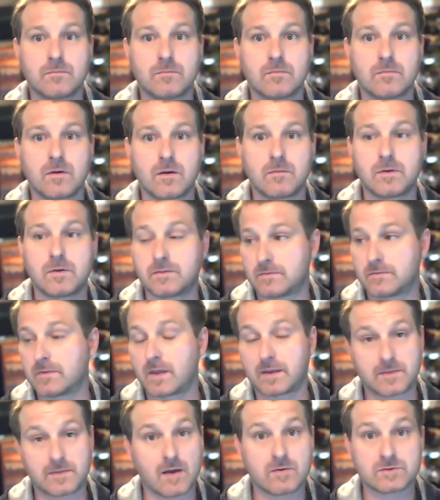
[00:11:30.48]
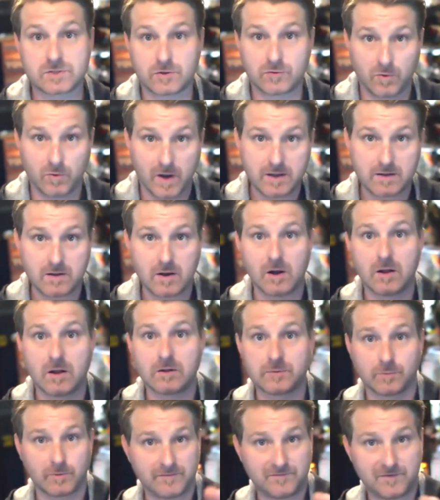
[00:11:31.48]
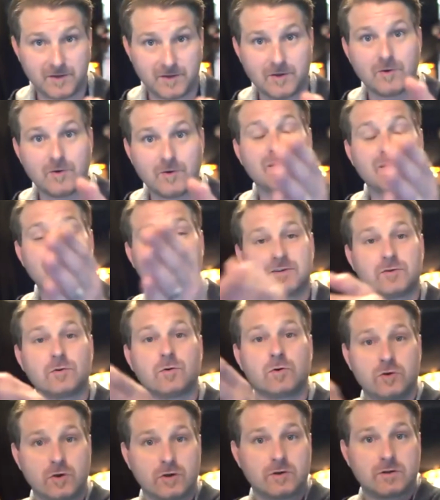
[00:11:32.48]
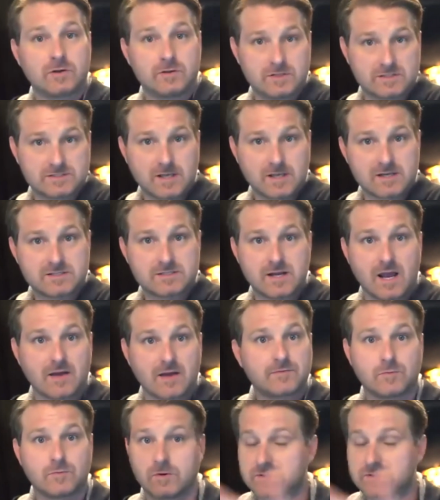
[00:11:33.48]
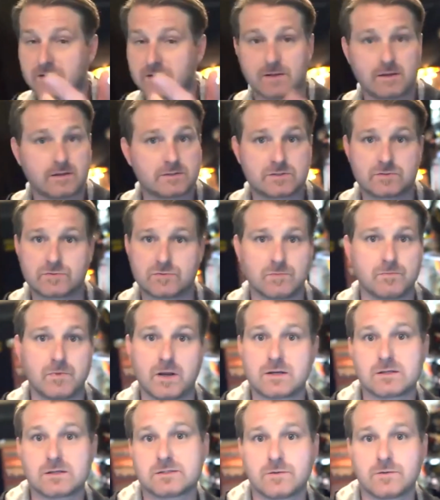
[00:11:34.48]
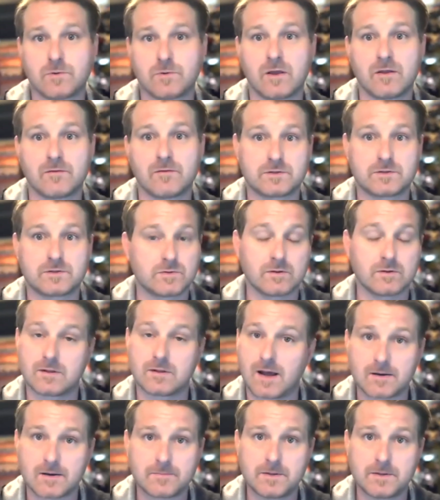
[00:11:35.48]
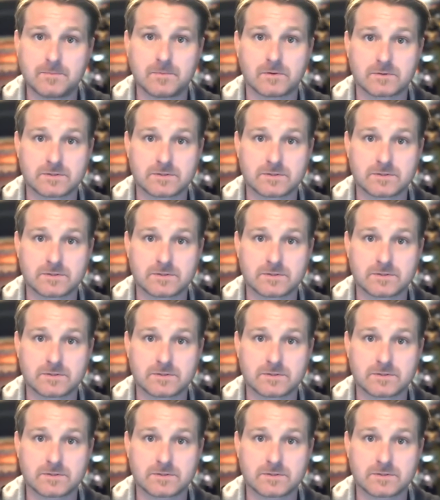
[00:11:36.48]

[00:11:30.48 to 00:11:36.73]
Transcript: I mean, like that was a great call to review and do a good discussion afterwards. I think it's tremendously relevant to a lot of people.